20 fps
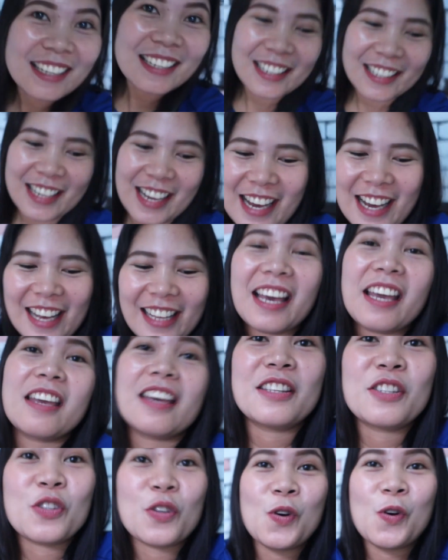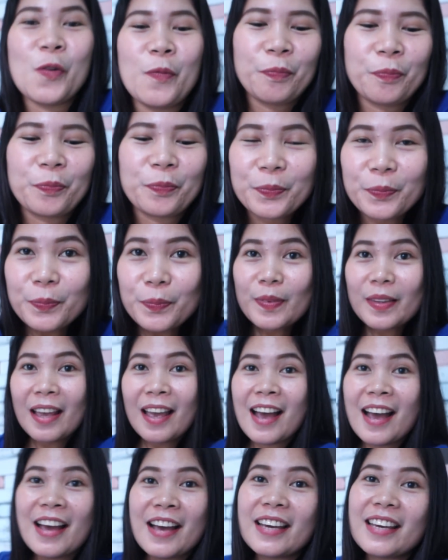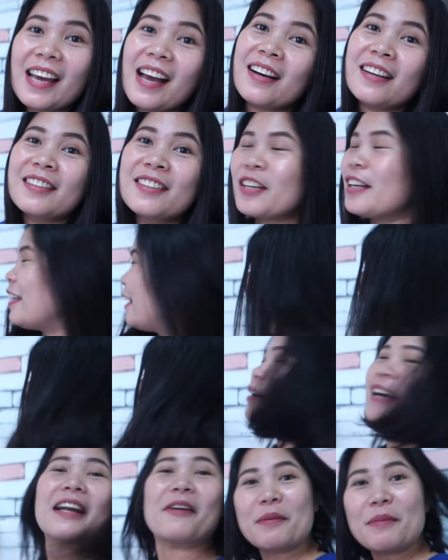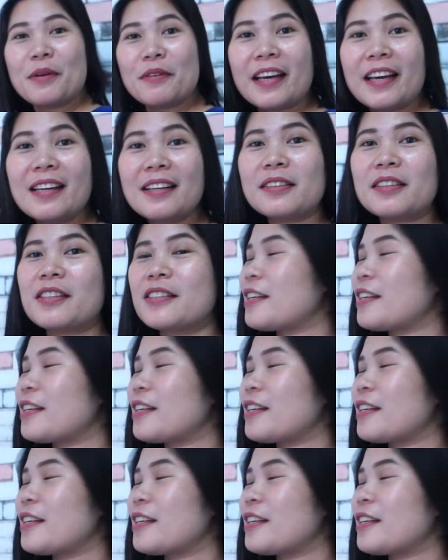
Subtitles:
yeah, I like it. So yeah, so I like it. So I'm gonna remove it because